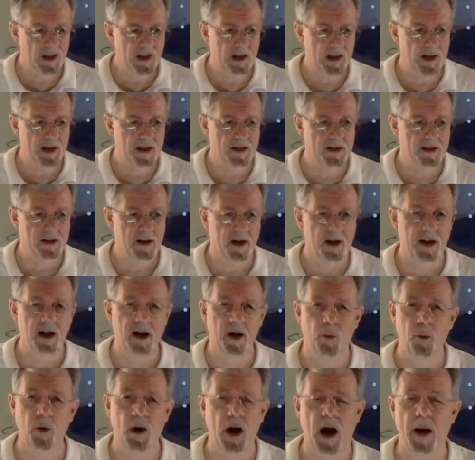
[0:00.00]
And uh,
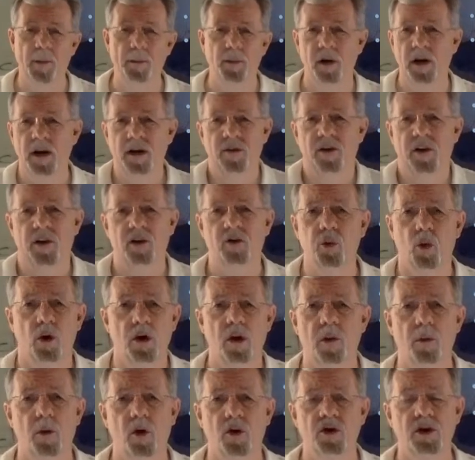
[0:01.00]
I believe that it's
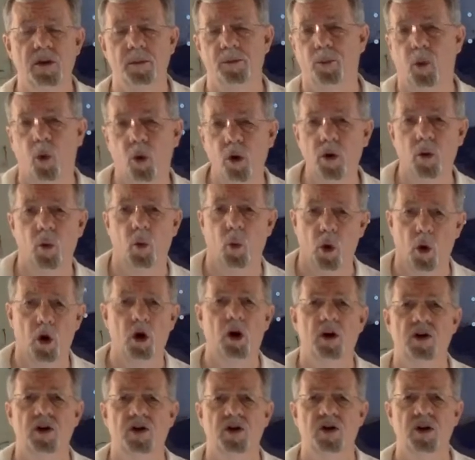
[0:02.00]
one of the most important
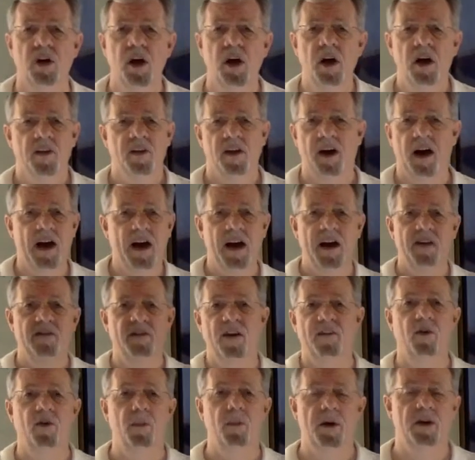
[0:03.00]
works that I
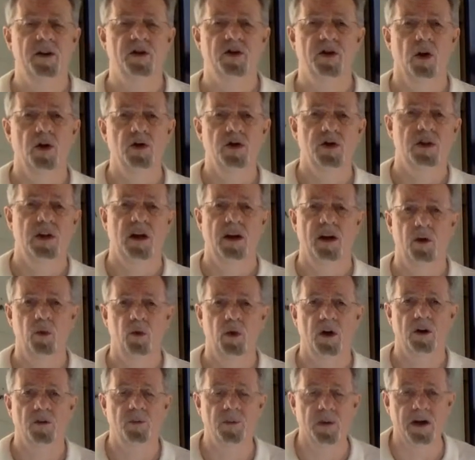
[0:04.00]
have ever been
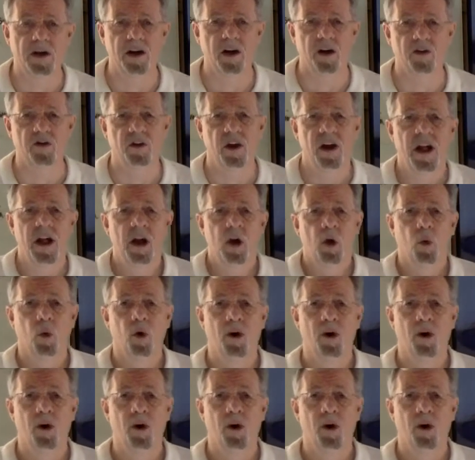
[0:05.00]
associated with because